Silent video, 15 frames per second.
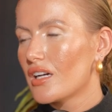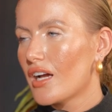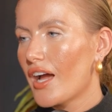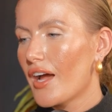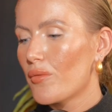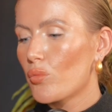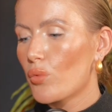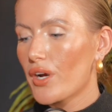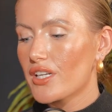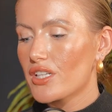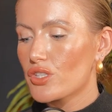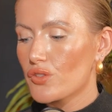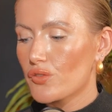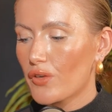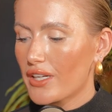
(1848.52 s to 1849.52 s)
And where
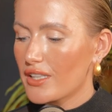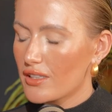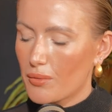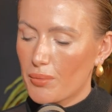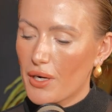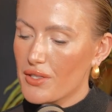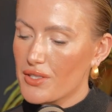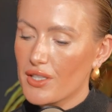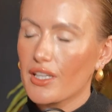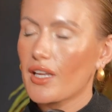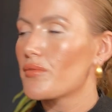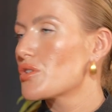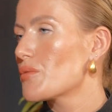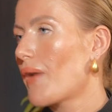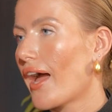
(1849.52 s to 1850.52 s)
did you find the person that
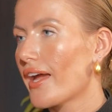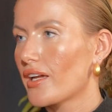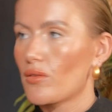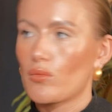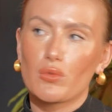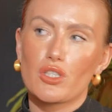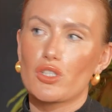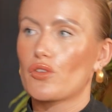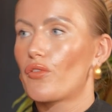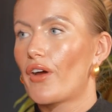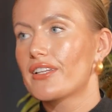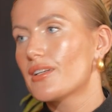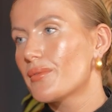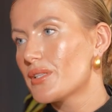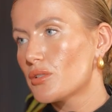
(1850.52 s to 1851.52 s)
came to buy it? Did you
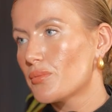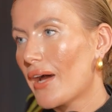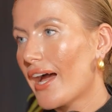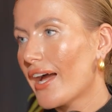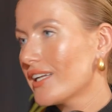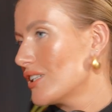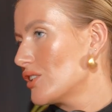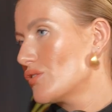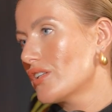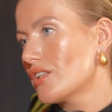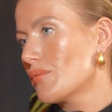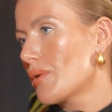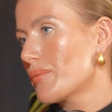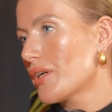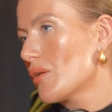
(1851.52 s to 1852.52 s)
find them in Dubai? Did you find
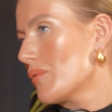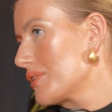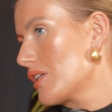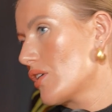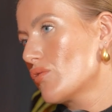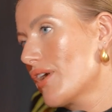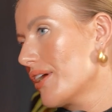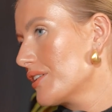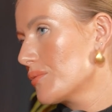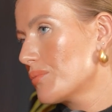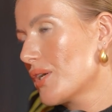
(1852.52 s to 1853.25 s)
them in Marbella? Was it a random